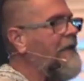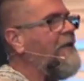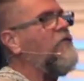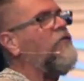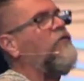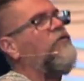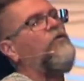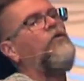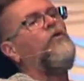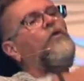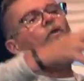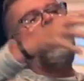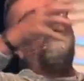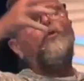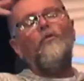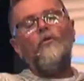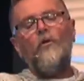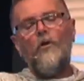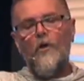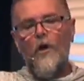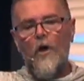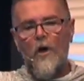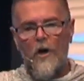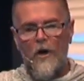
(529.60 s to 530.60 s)
is too
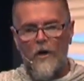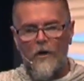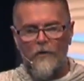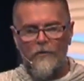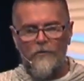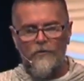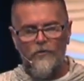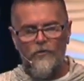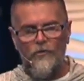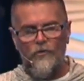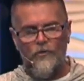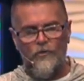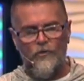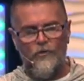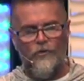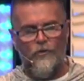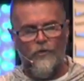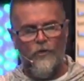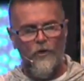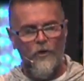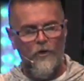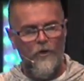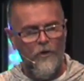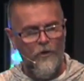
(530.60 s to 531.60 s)

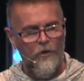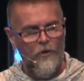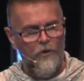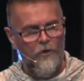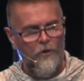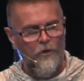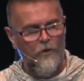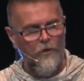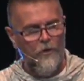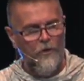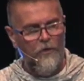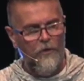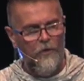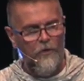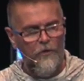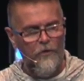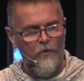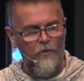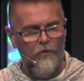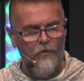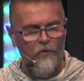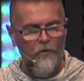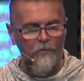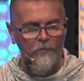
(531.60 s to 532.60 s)
large
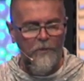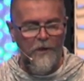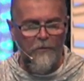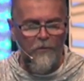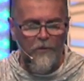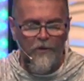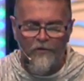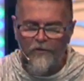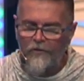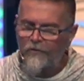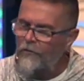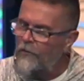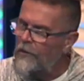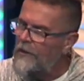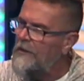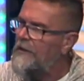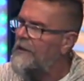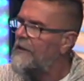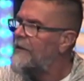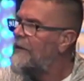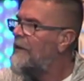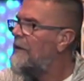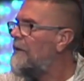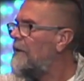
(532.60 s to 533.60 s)
to be
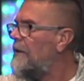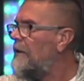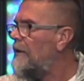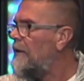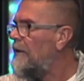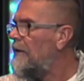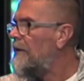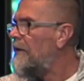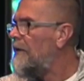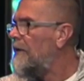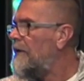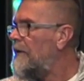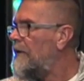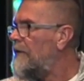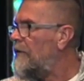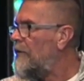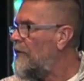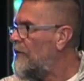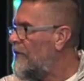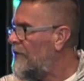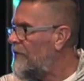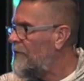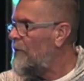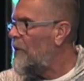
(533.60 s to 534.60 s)
restricted
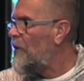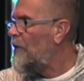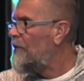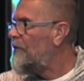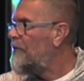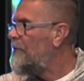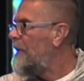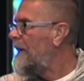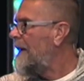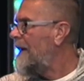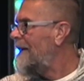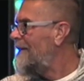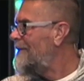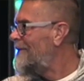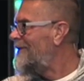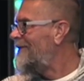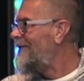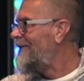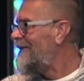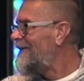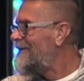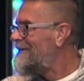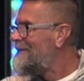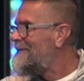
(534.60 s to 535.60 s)
to a small
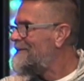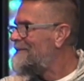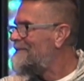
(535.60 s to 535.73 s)
space.